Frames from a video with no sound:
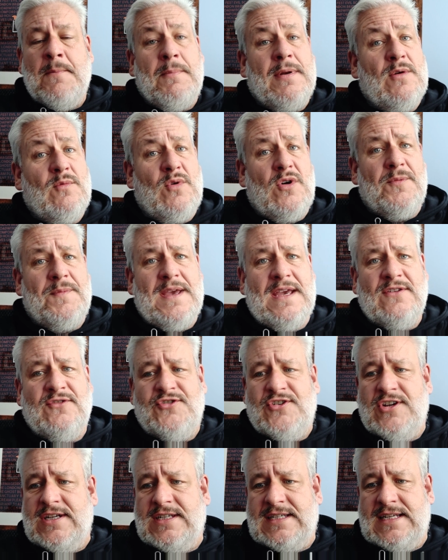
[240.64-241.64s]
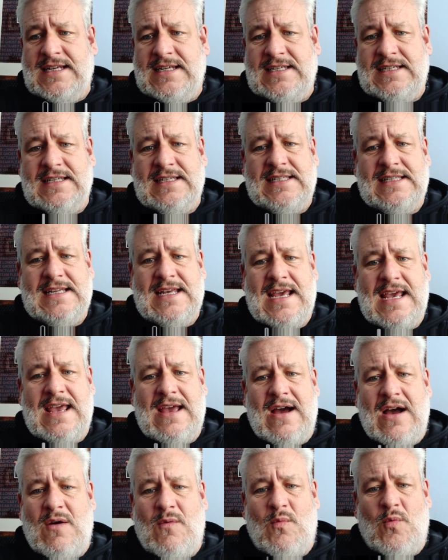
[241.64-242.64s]
but it will be interesting to see
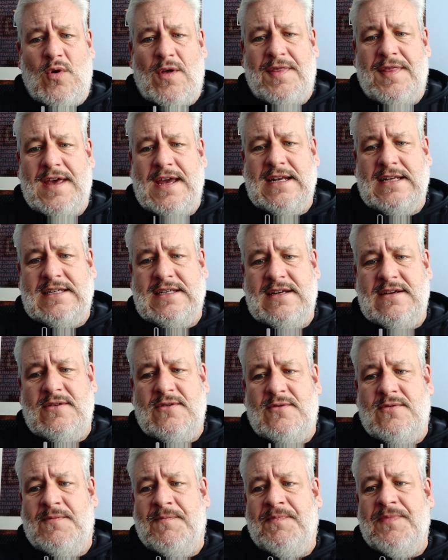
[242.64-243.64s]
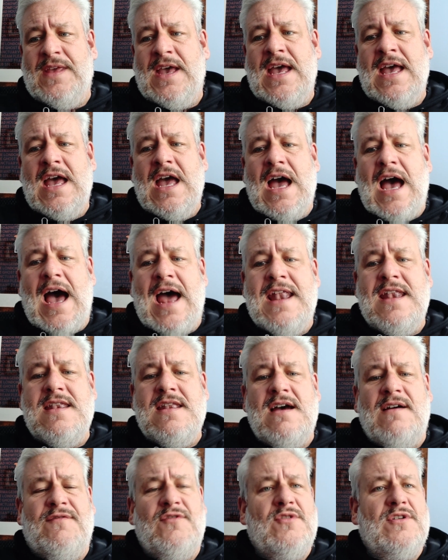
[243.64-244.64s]
what they do.
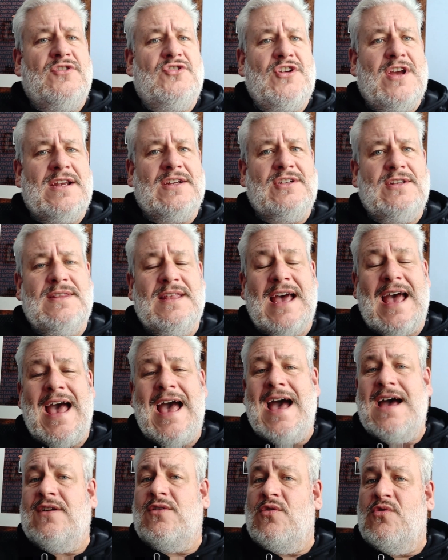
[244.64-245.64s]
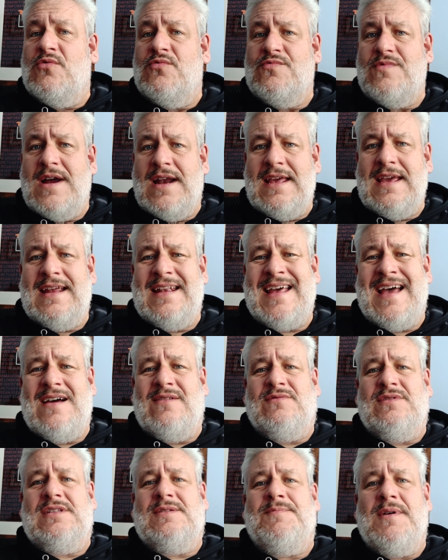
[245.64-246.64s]
Another attraction that had already
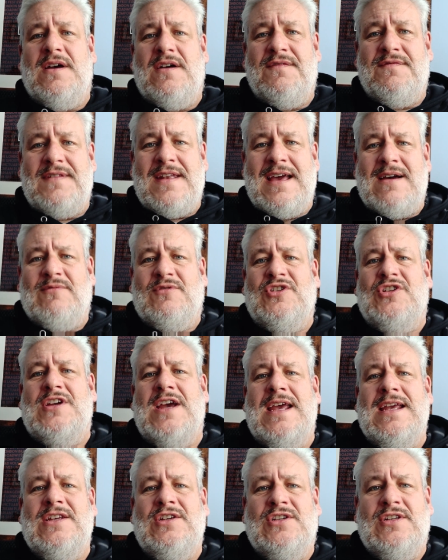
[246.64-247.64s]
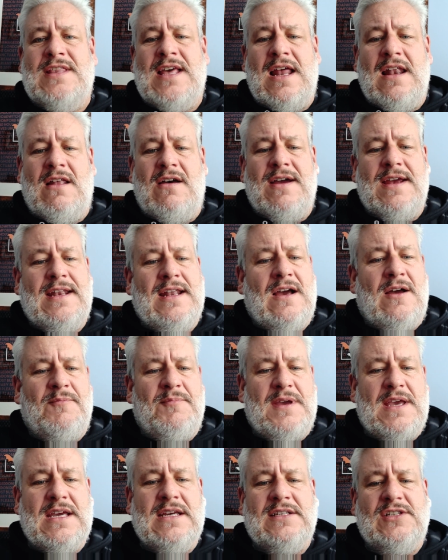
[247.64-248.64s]
announced but have now changed their
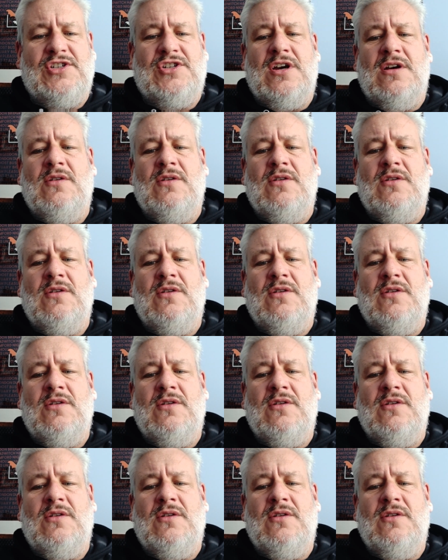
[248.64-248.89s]
lineup is